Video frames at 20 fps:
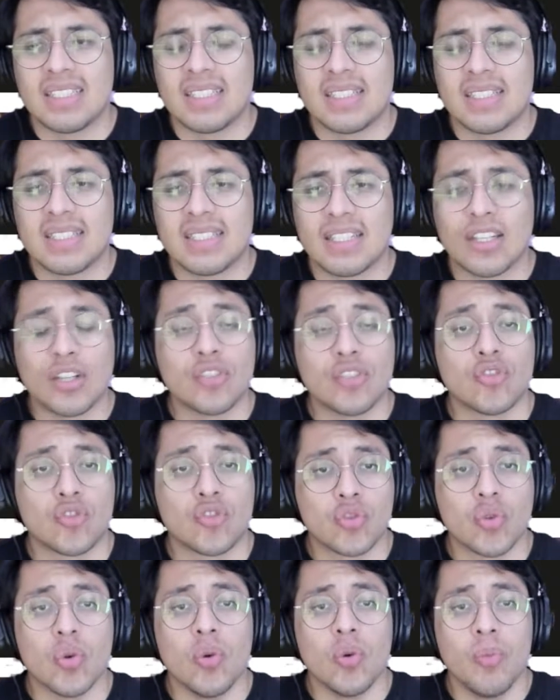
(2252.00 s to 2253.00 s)

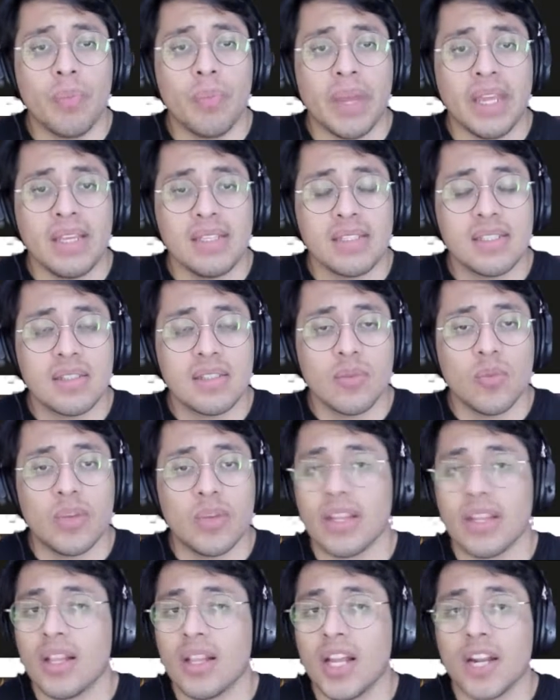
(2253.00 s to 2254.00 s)
control based, with
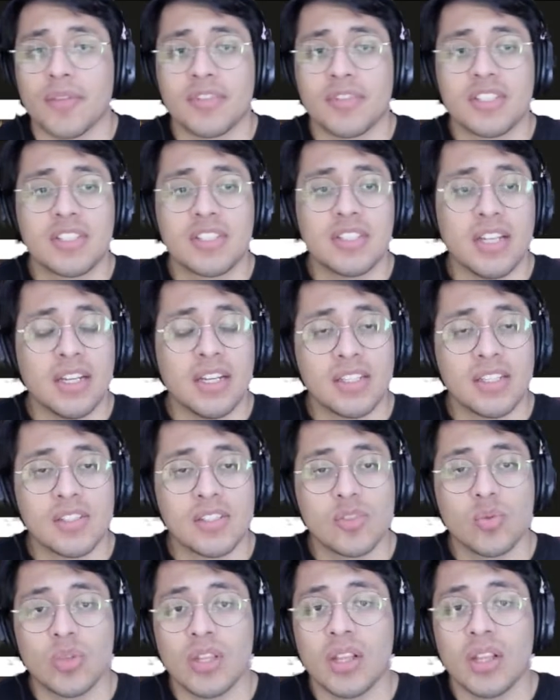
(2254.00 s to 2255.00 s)
a lot of stuns,
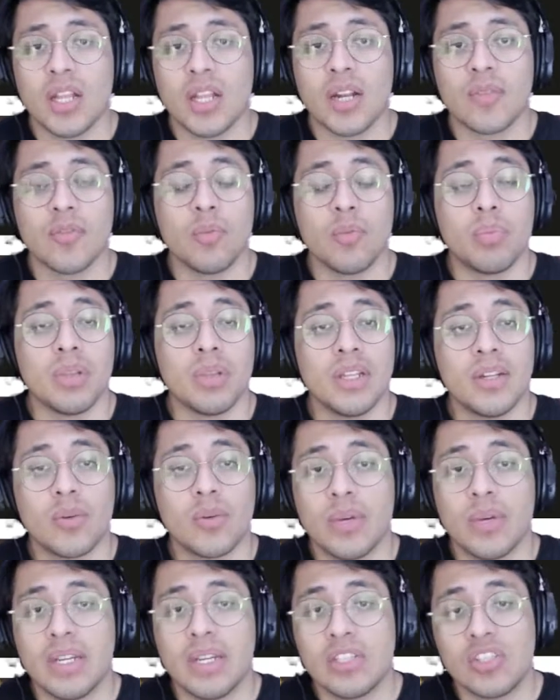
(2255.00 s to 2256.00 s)
with a lot of
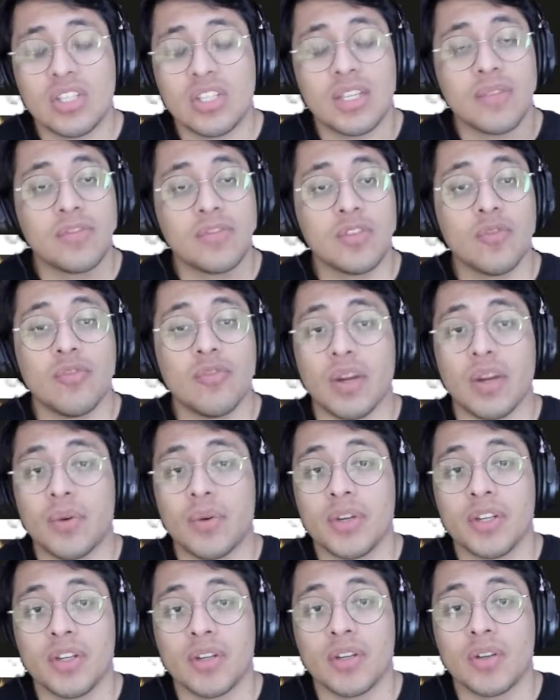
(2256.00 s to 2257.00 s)
obliterate. She gives you very
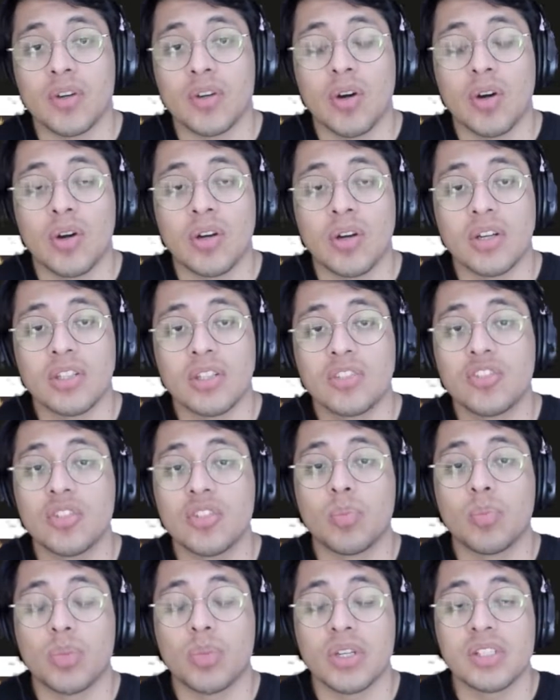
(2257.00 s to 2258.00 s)
good cards. She
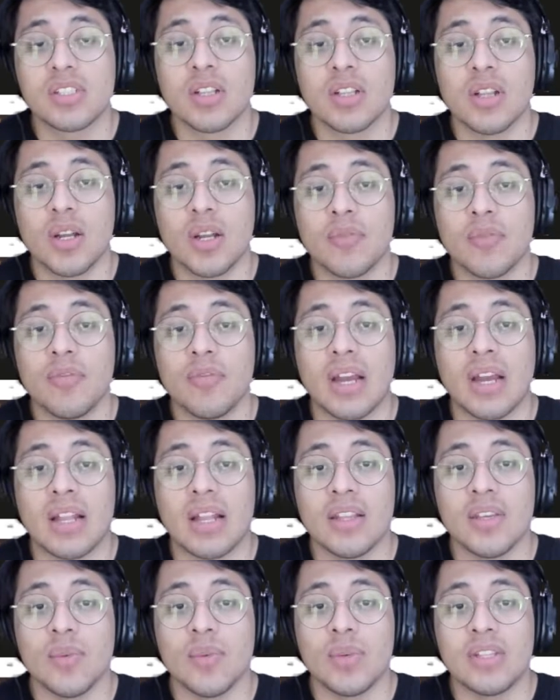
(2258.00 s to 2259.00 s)
brings a lot of
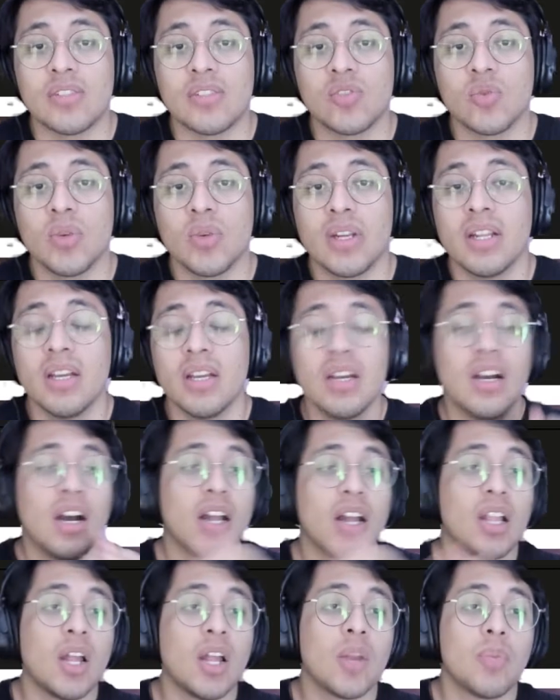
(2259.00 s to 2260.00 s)
value into it. A
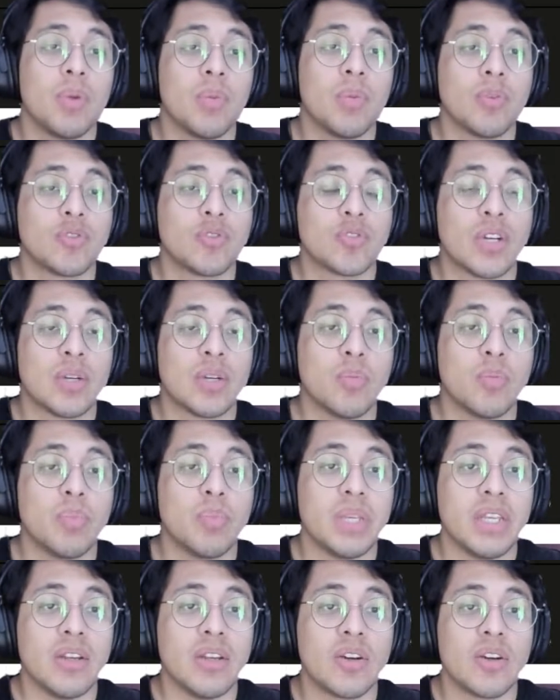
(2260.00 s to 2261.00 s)
lot of people try to
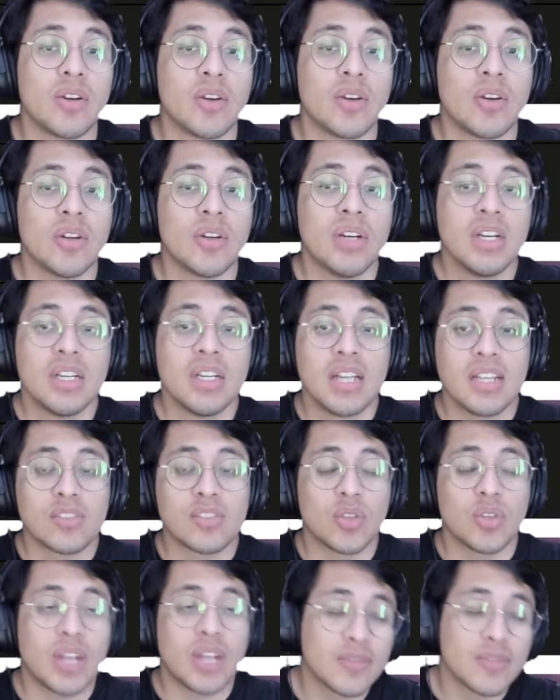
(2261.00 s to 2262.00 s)
beat her, and so
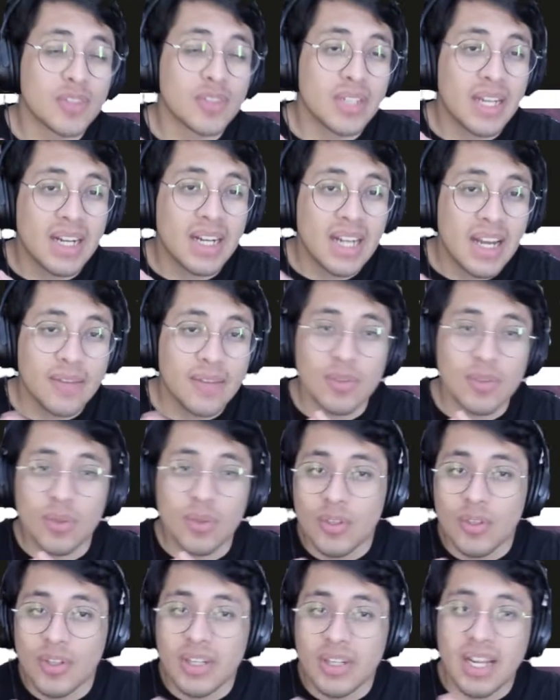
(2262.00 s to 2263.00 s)
you have to
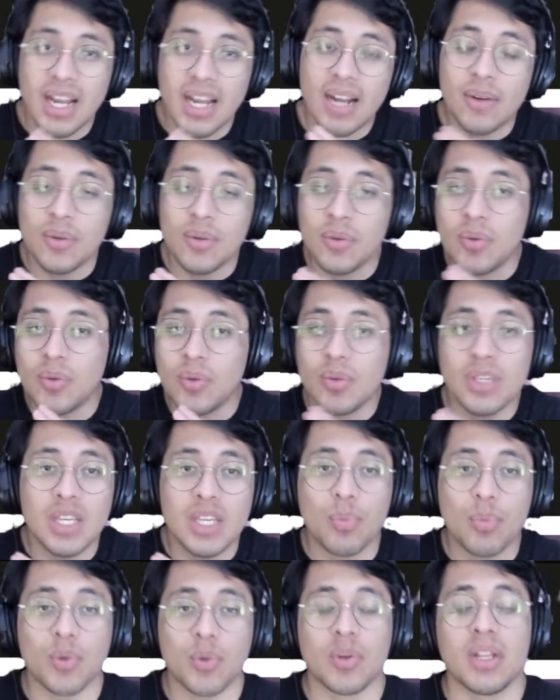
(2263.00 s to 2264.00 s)
learn how to keep
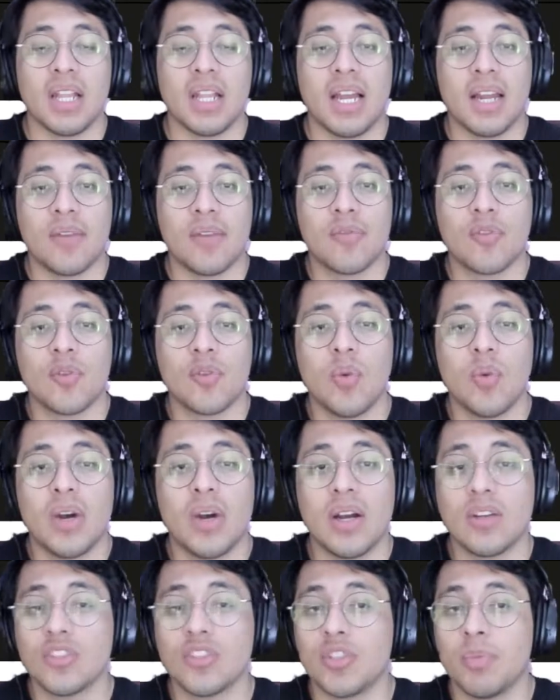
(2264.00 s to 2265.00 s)
her alive for a
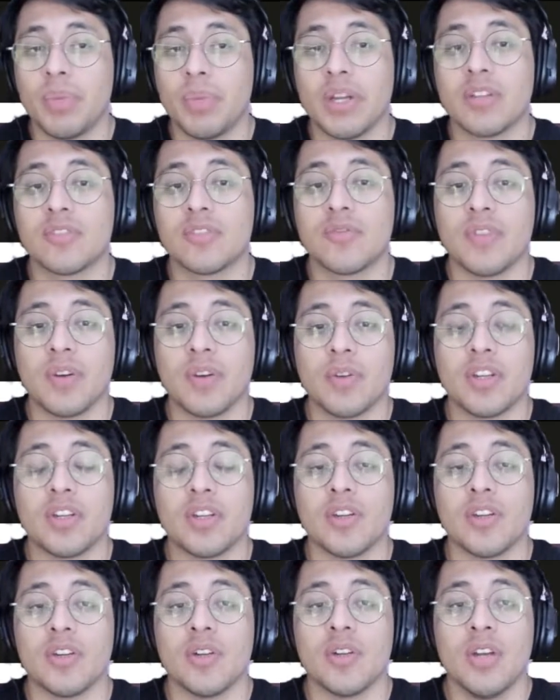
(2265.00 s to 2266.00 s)
while. She pairs very
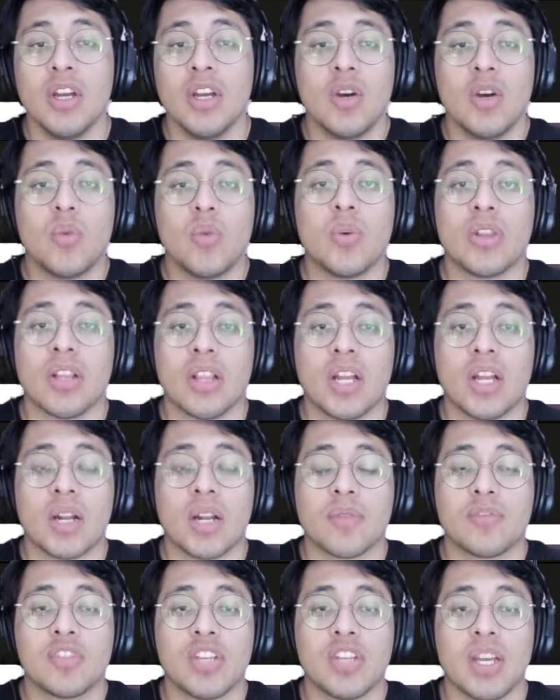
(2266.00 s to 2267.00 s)
good with a lot
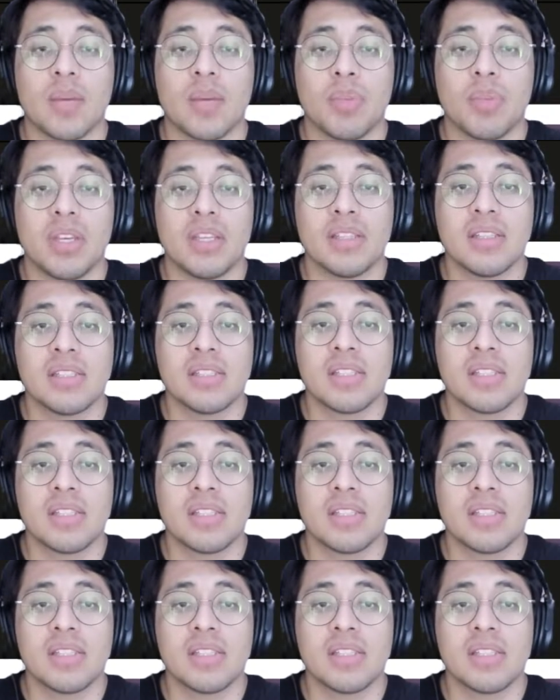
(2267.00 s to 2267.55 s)
of champions.